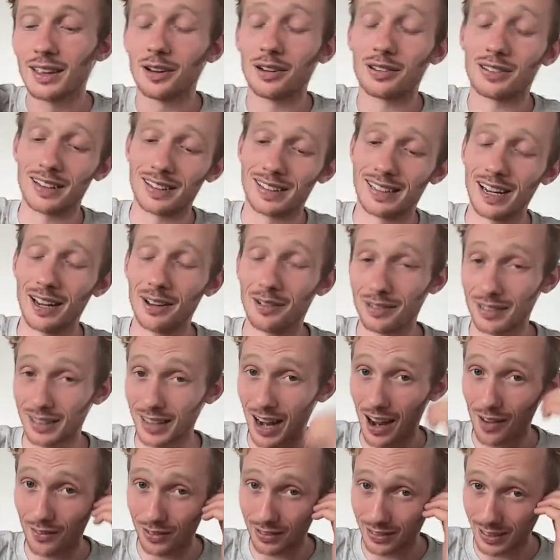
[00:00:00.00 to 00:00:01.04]
There was a
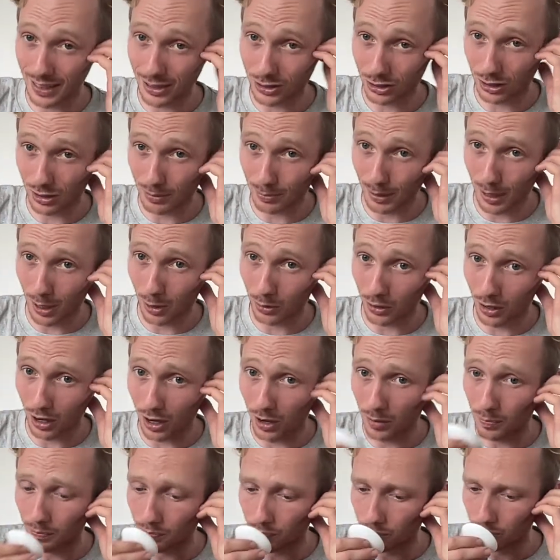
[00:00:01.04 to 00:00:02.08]
conversation
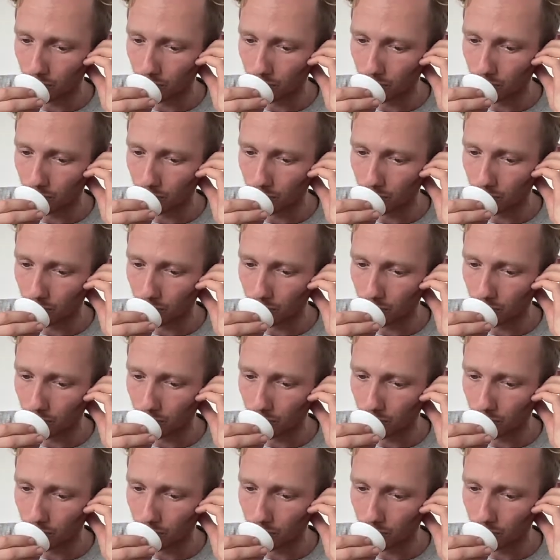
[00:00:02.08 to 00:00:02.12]
about